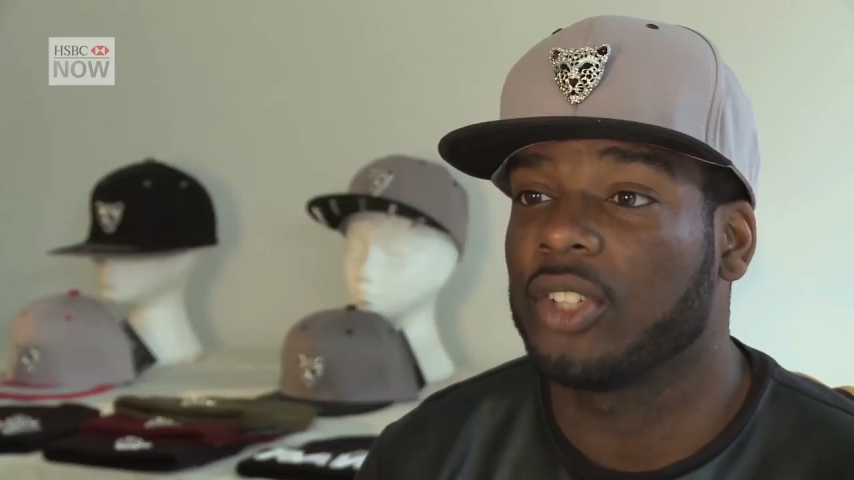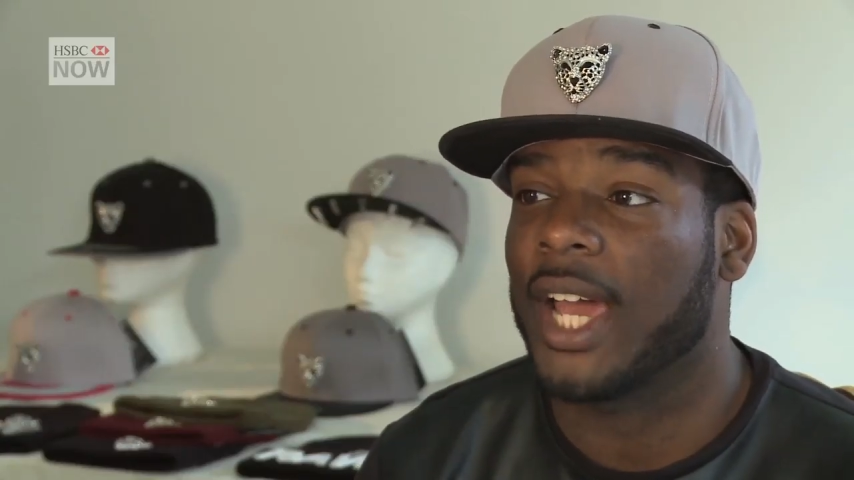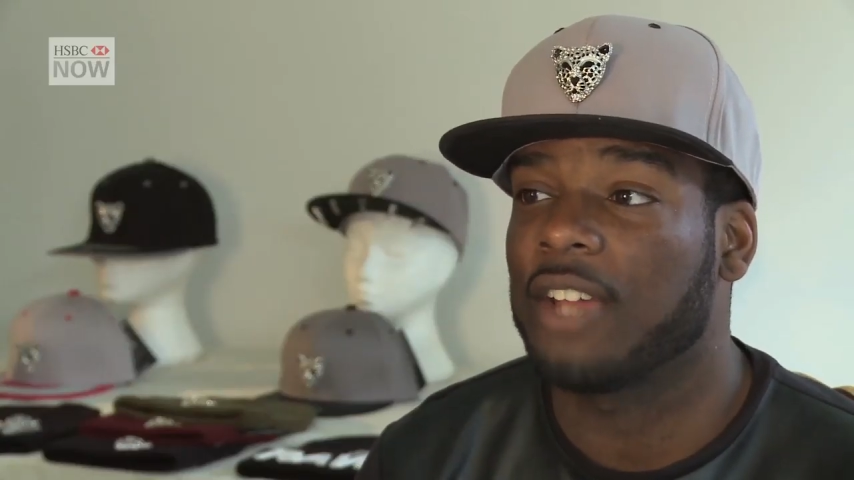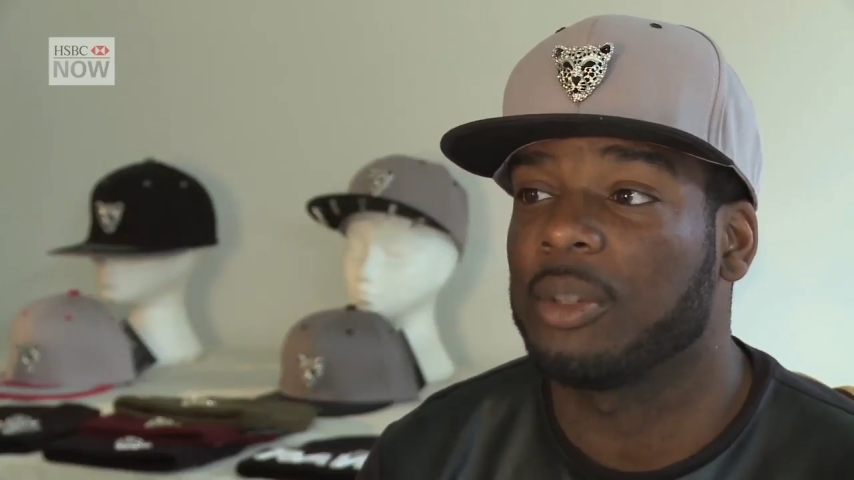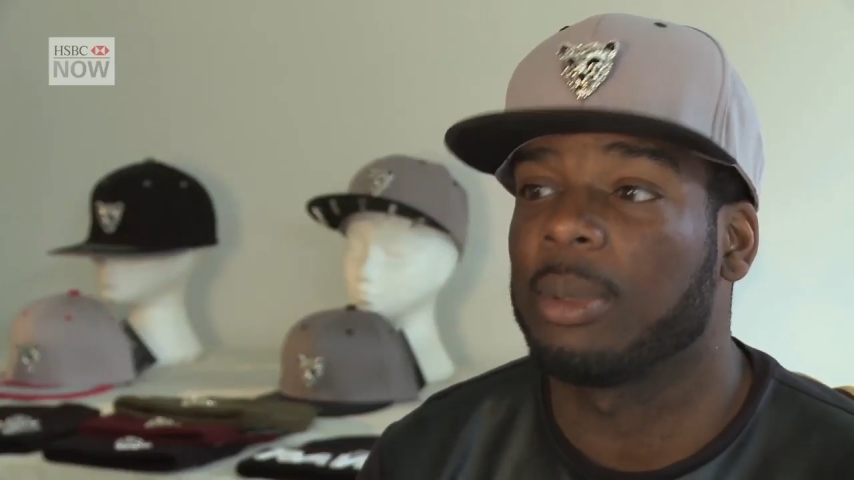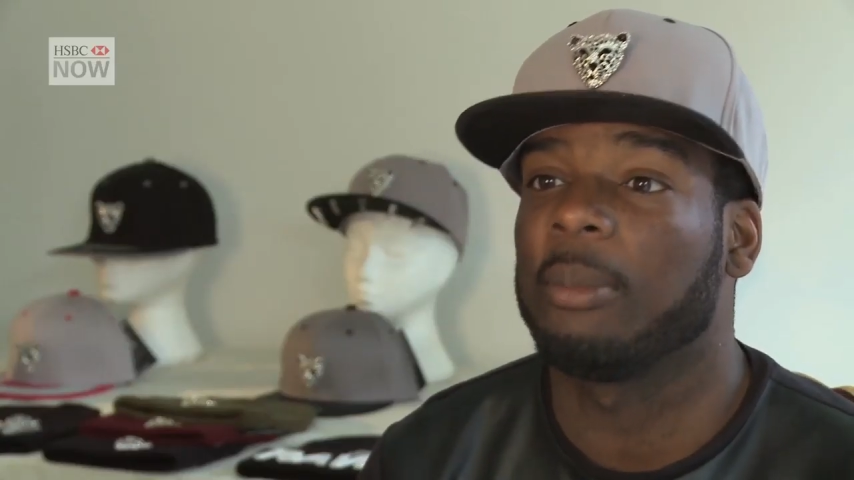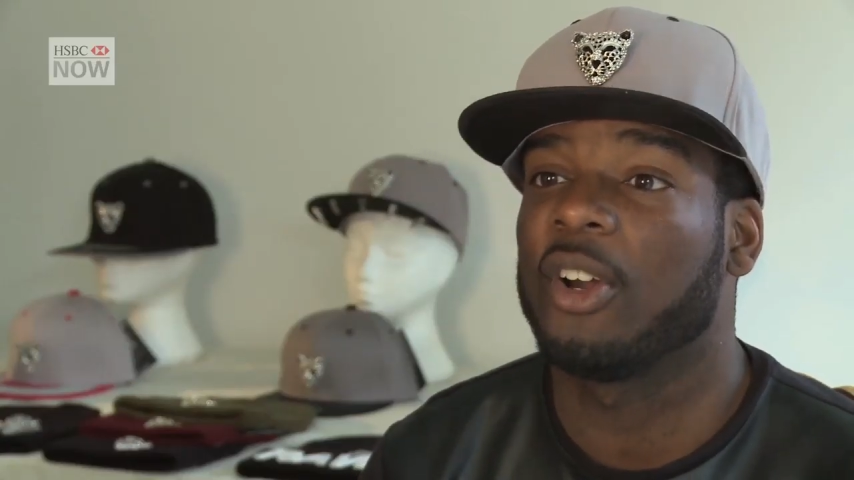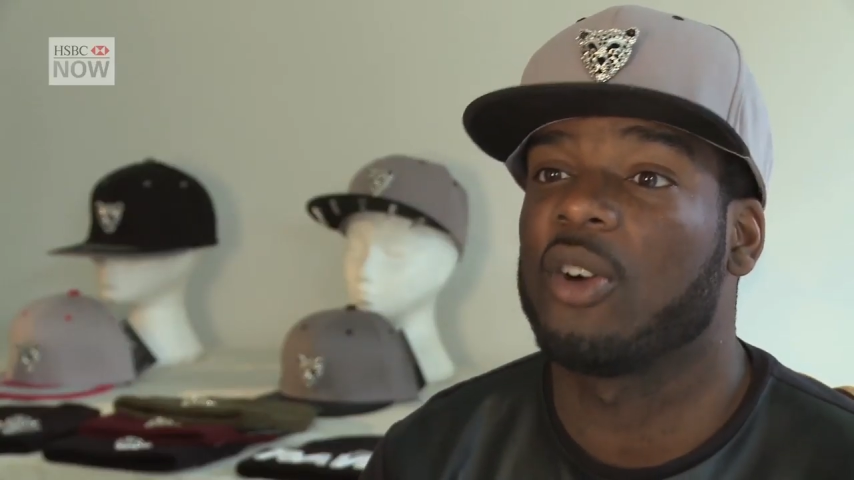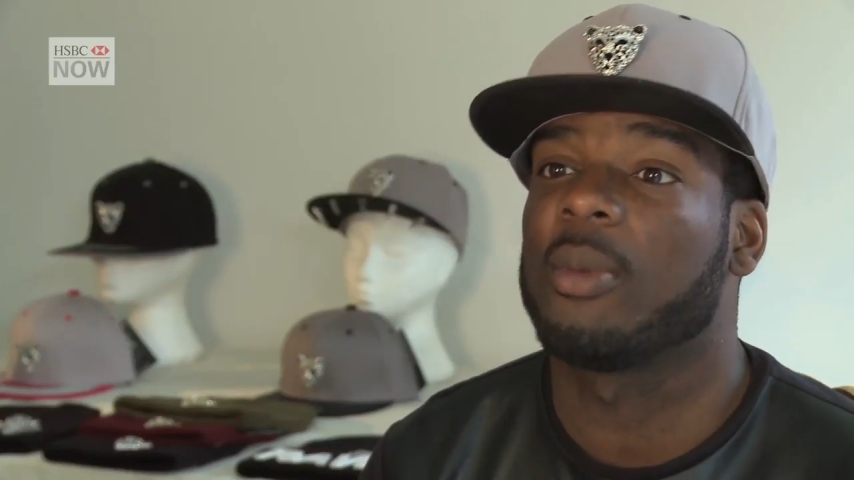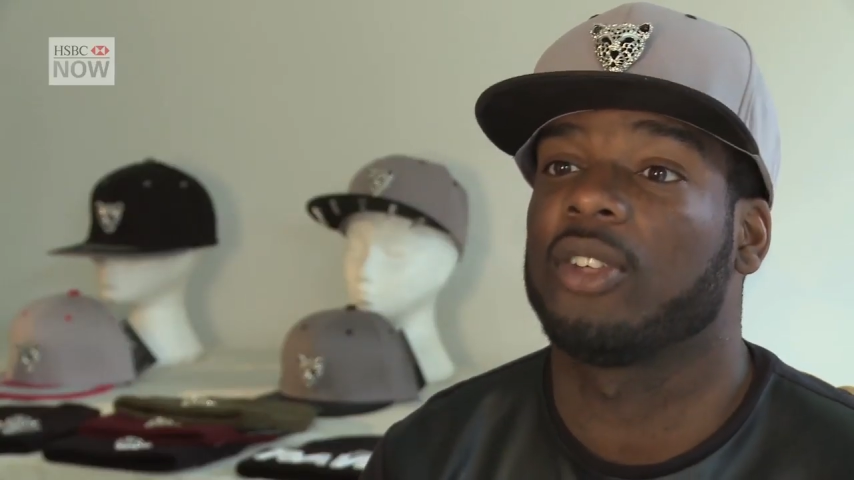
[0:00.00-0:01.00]
to actually
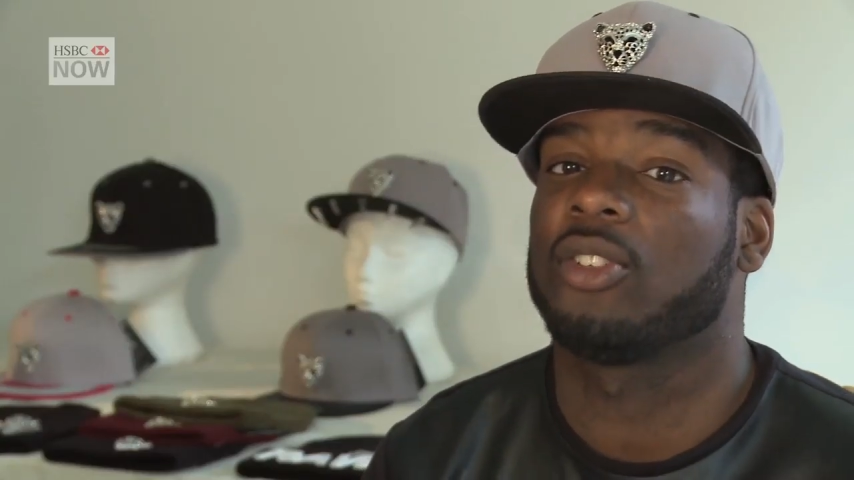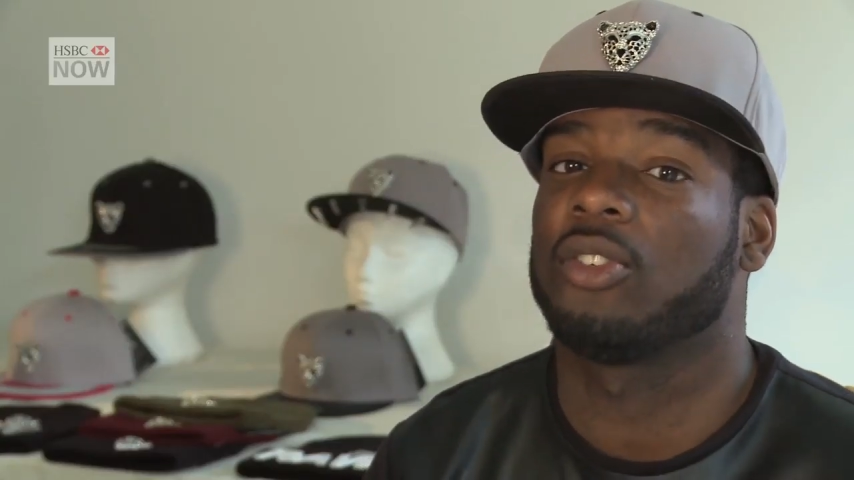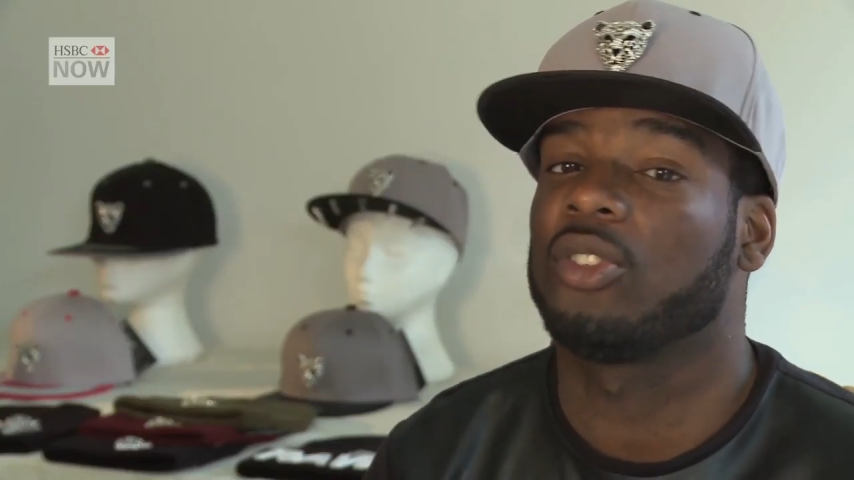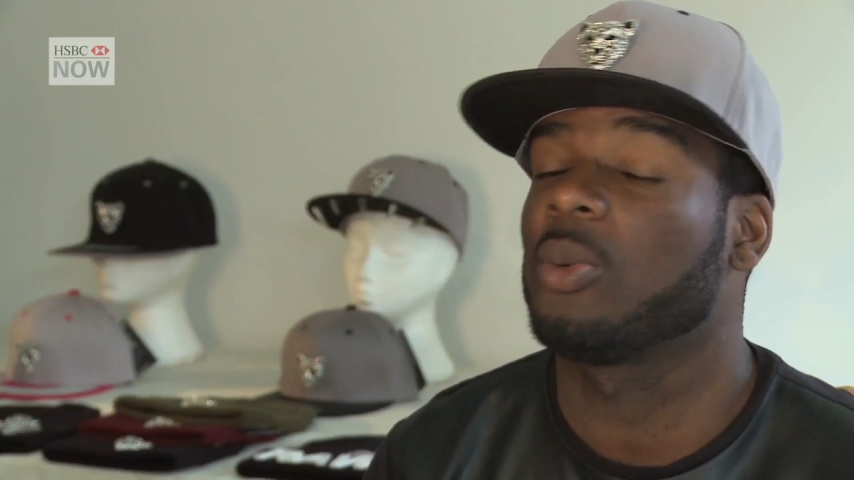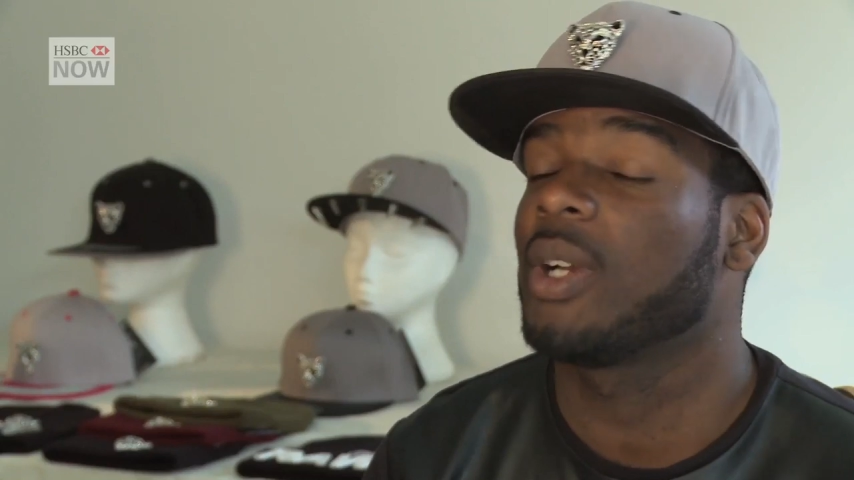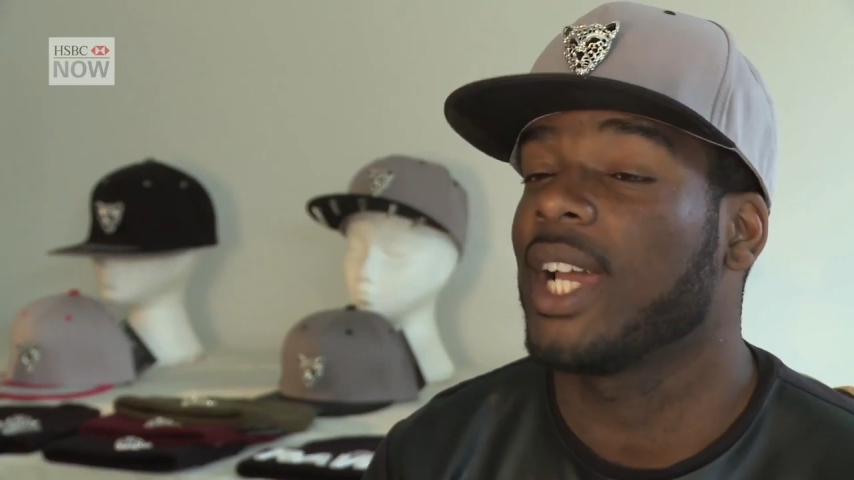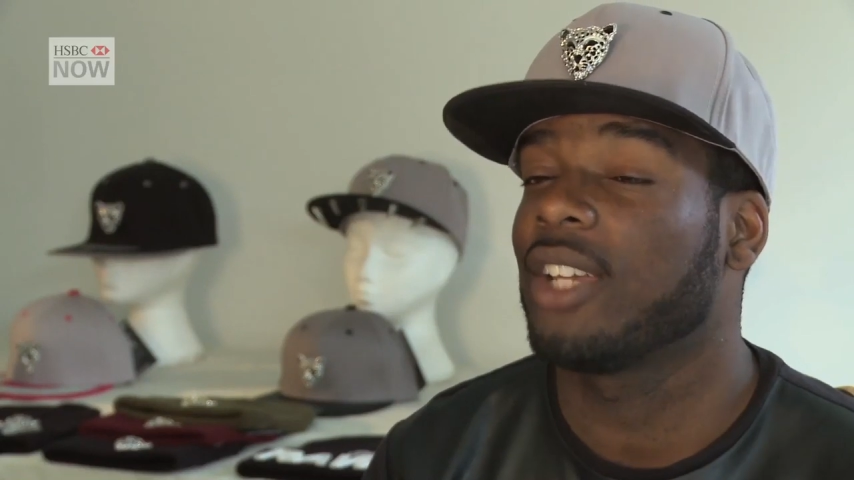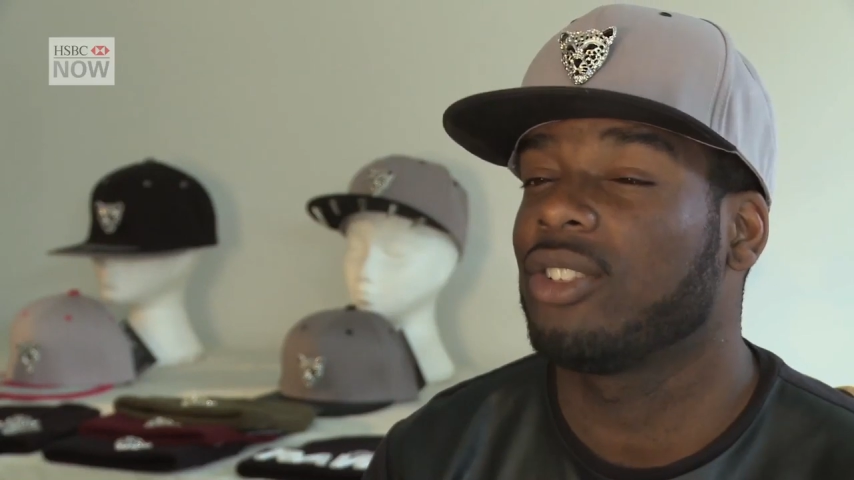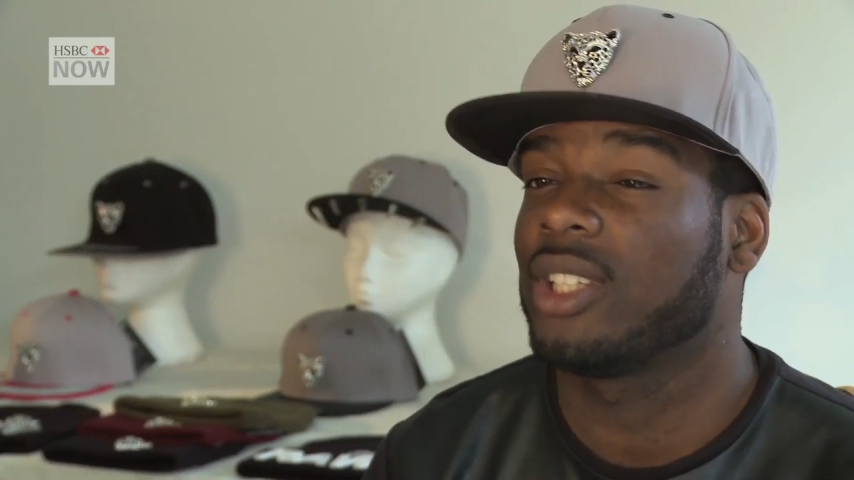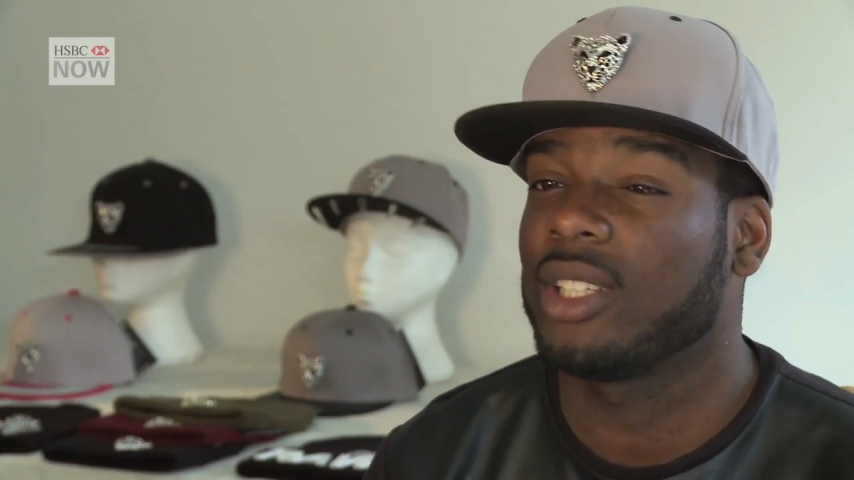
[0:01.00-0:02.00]
propel myself to where I
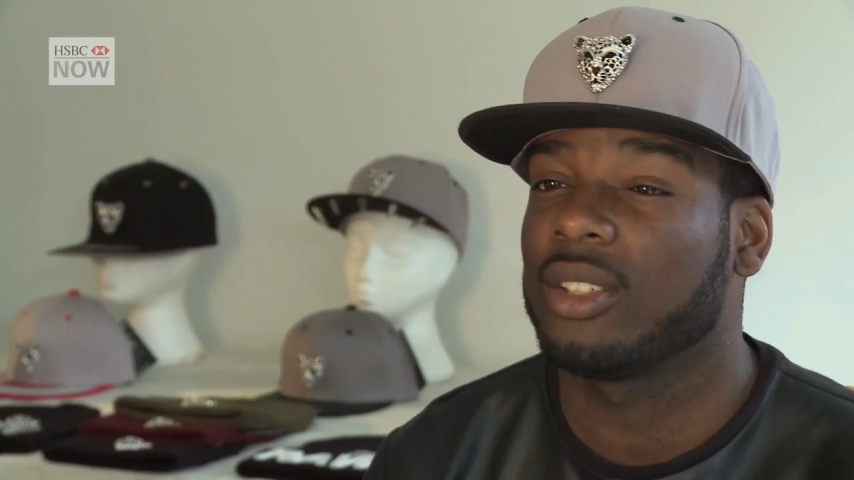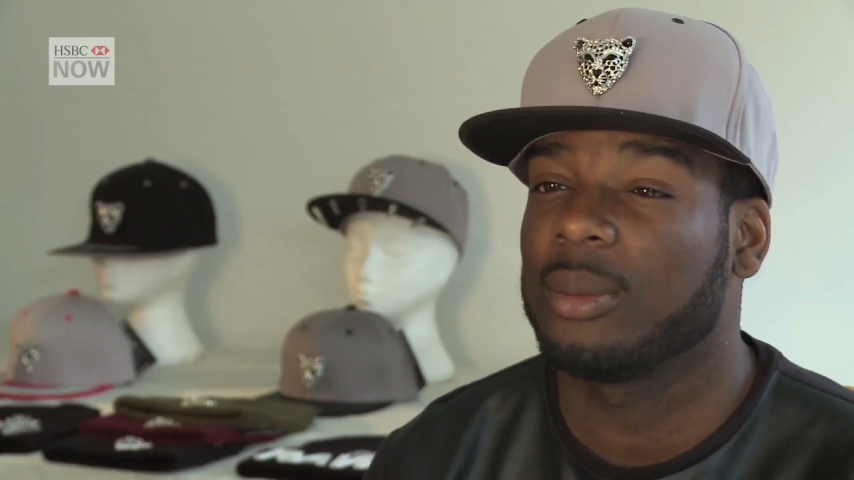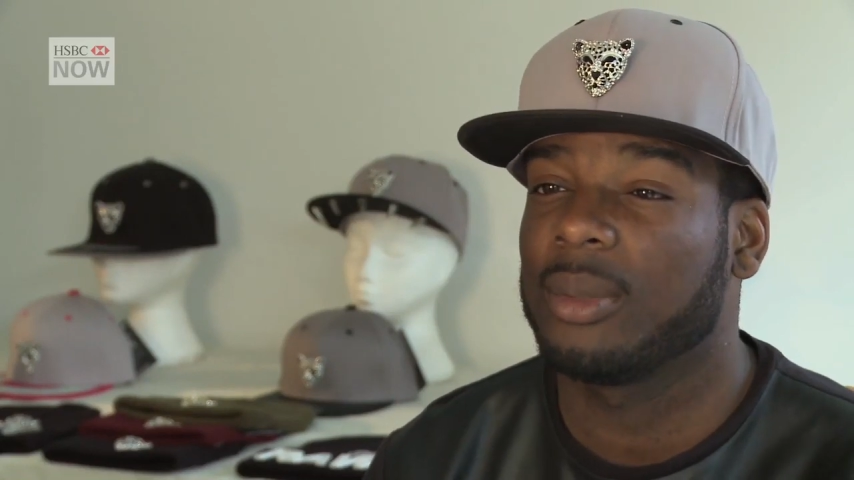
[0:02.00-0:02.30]
actually needed to